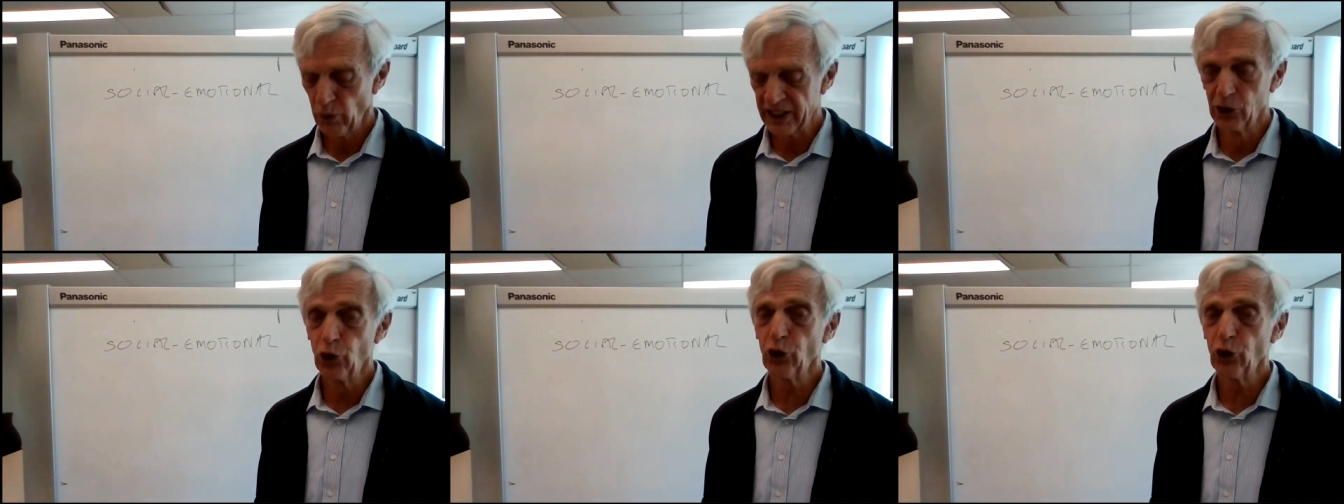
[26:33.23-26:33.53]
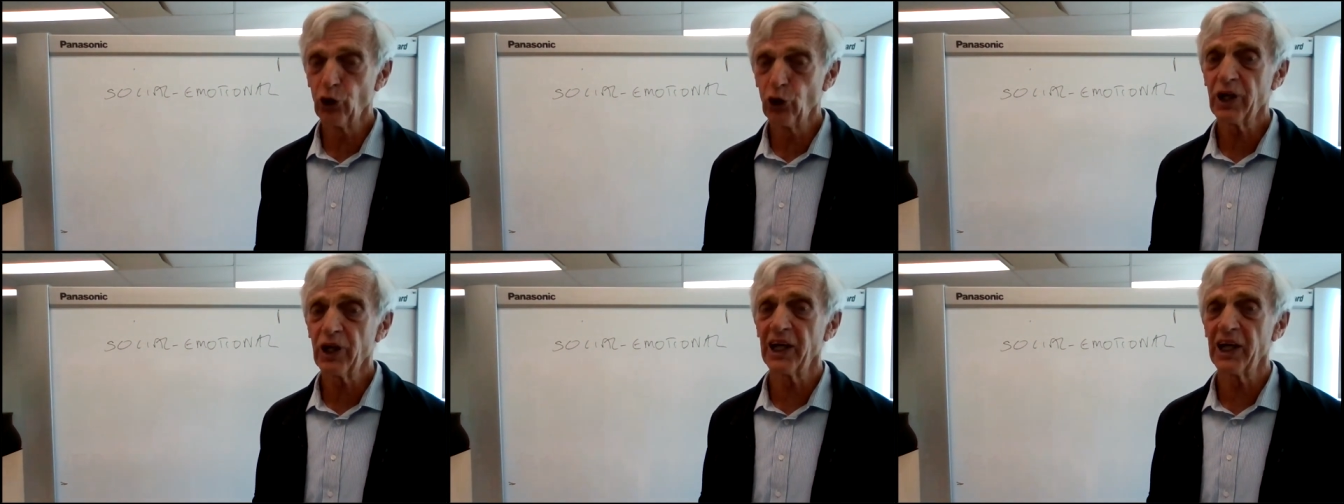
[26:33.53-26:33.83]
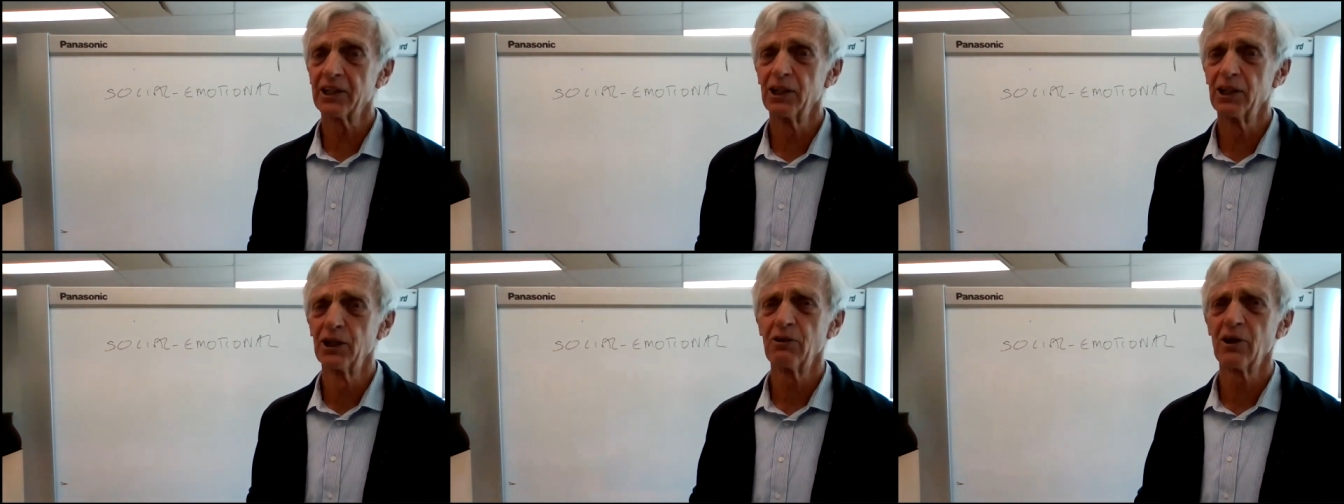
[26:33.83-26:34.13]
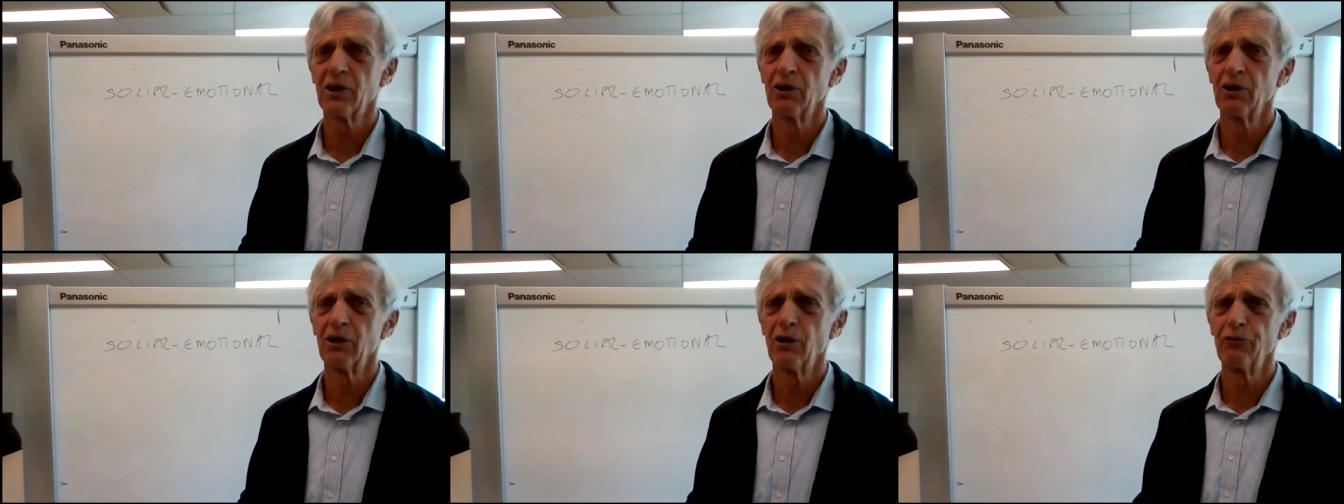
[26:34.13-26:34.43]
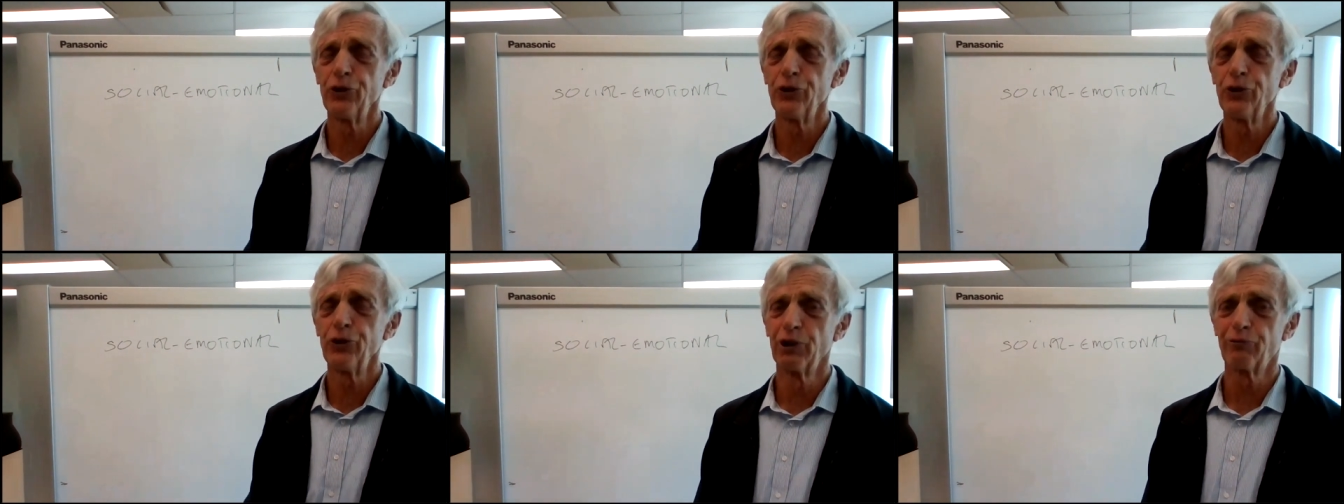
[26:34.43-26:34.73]
We can look at it in a,
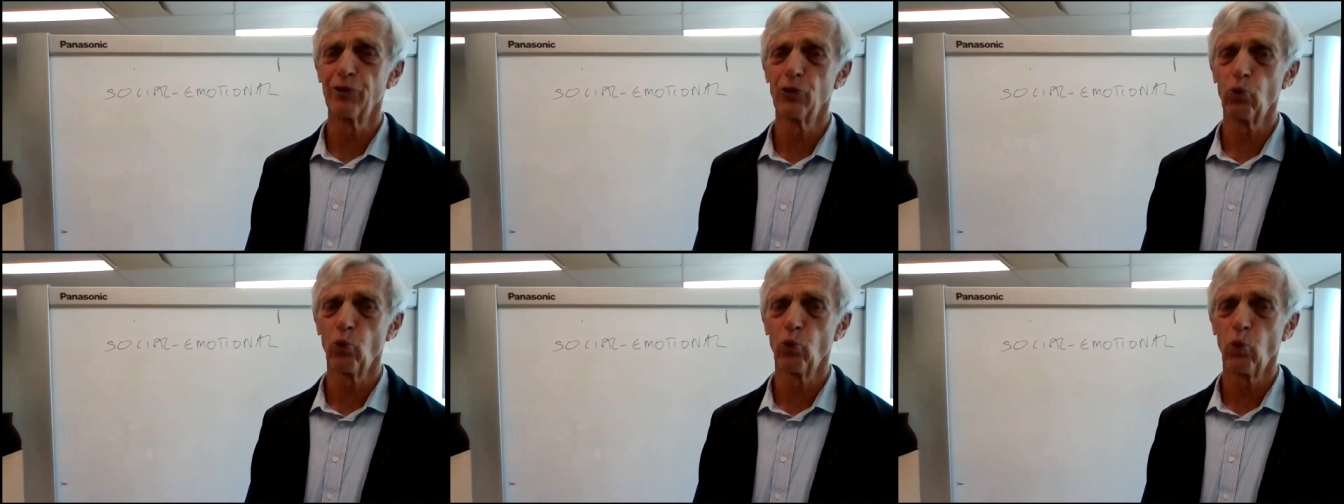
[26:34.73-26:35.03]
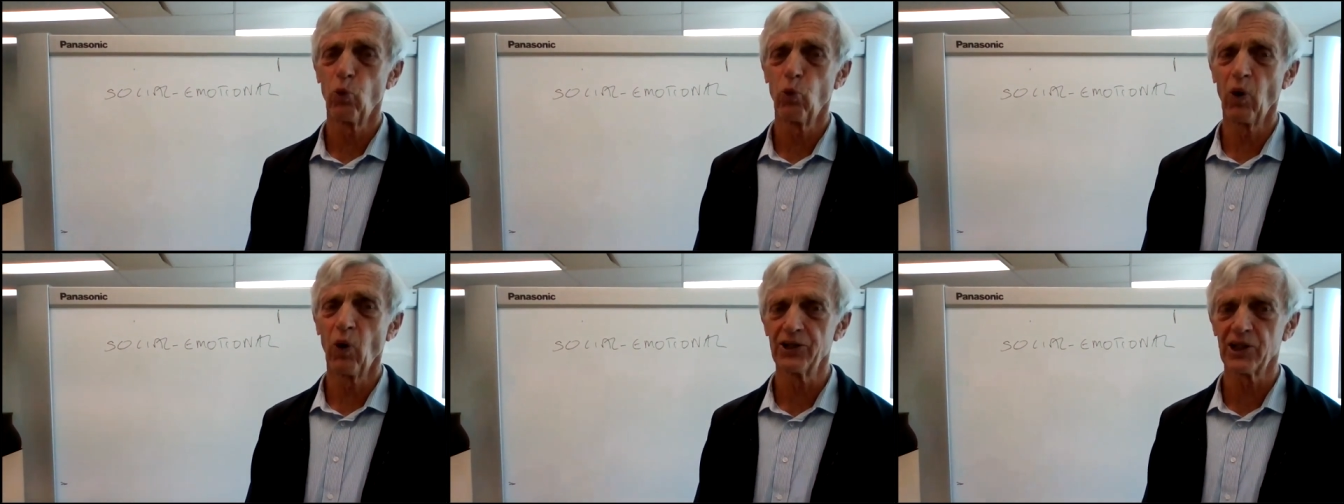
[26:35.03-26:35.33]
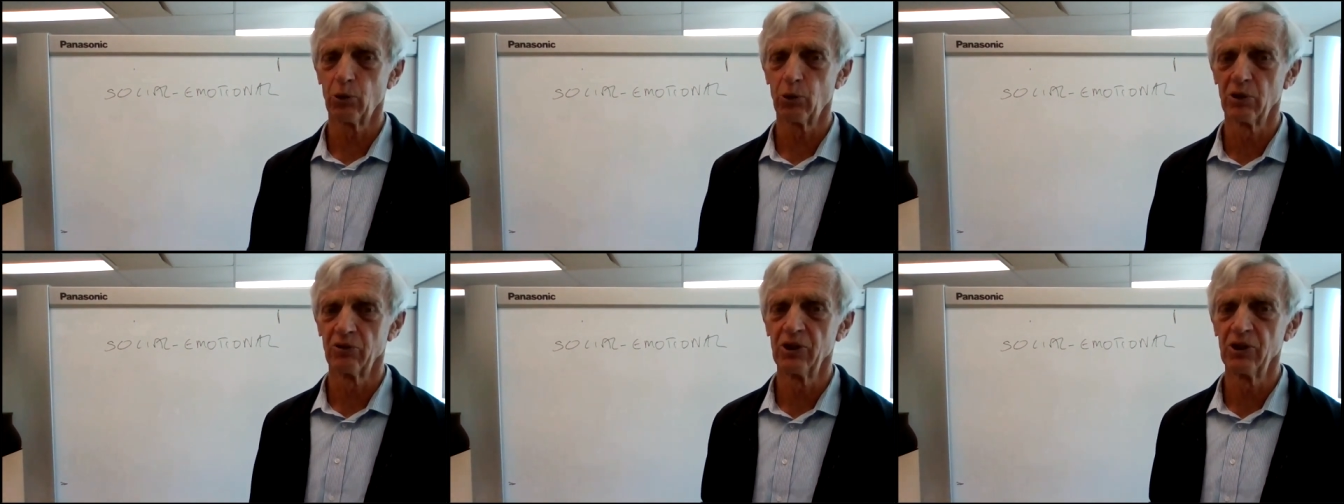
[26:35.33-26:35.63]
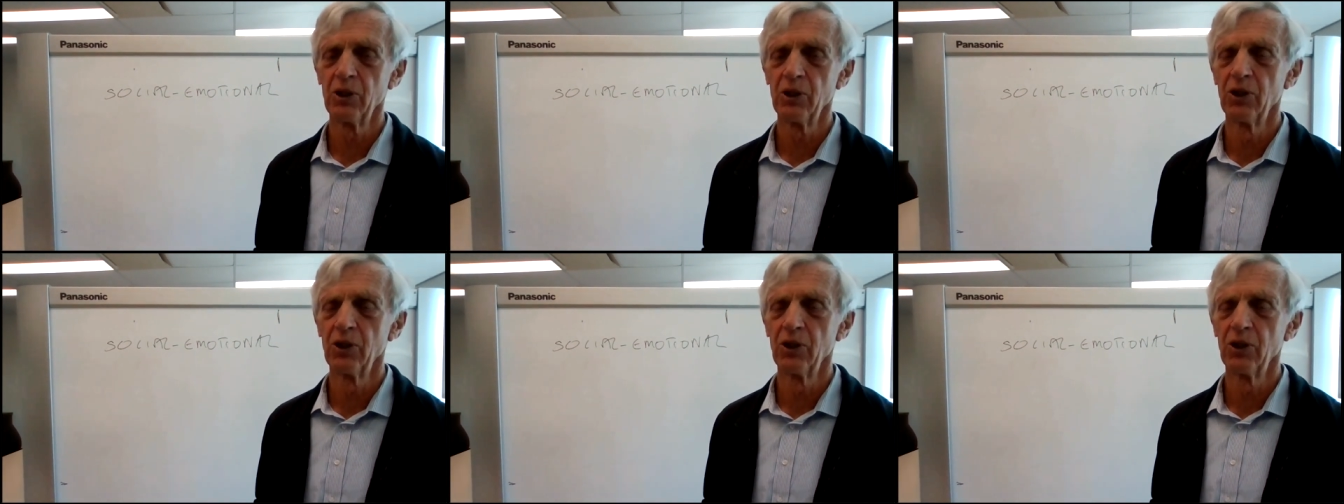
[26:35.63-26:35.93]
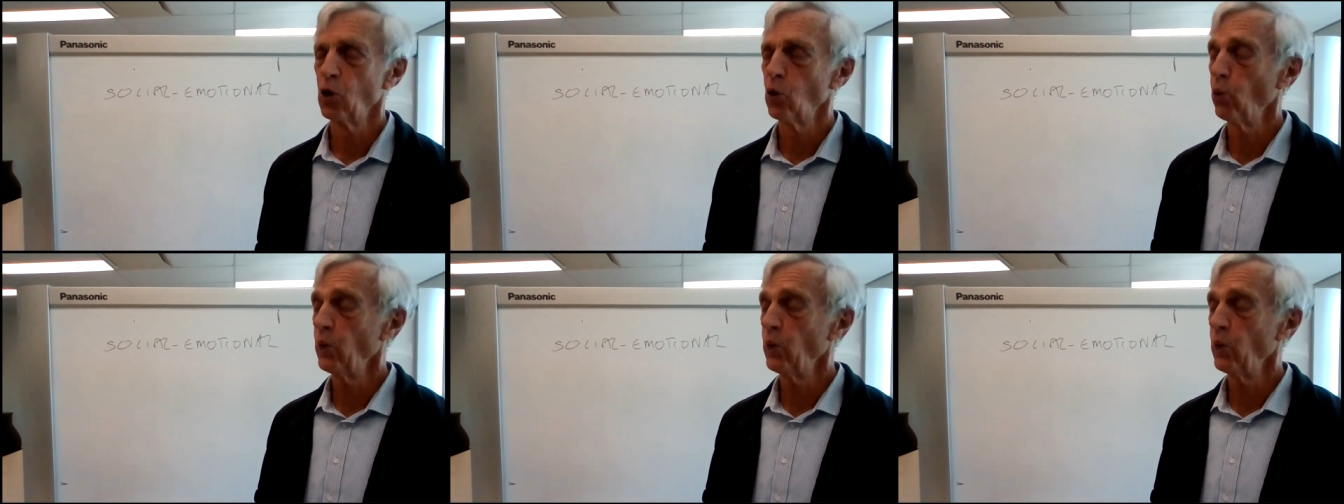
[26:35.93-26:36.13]
a few different ways, however.